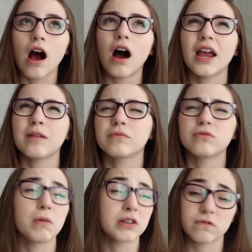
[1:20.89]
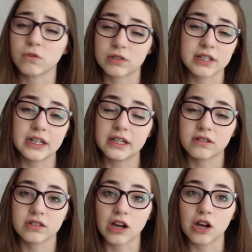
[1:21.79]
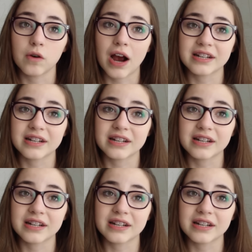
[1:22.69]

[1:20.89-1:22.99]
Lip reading: I am almost 14, so,